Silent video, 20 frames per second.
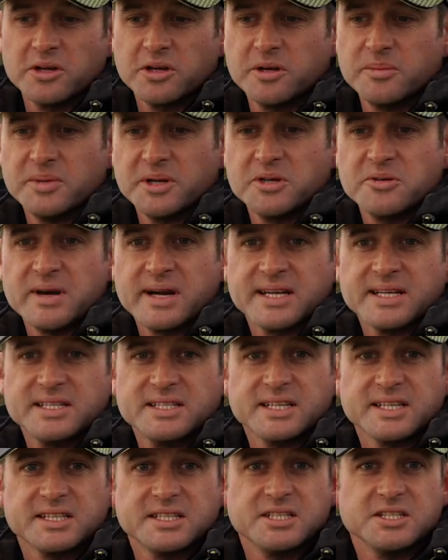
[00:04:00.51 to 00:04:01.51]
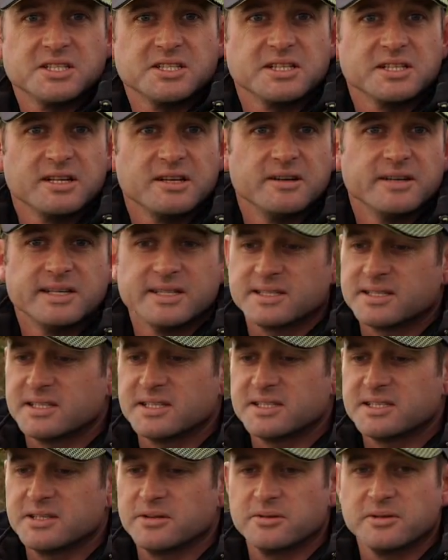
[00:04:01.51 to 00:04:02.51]
You could be dragging 6 inches of line into the
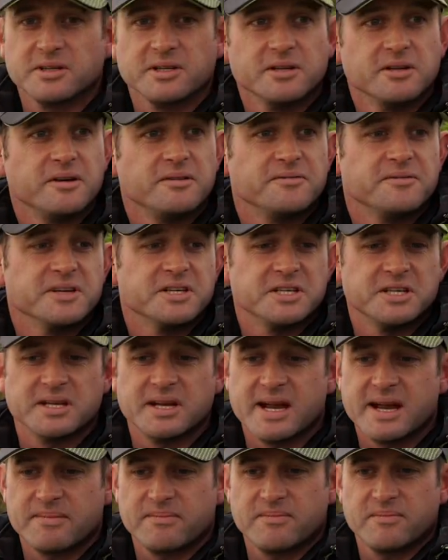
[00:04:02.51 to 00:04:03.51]
silt and you're not fishing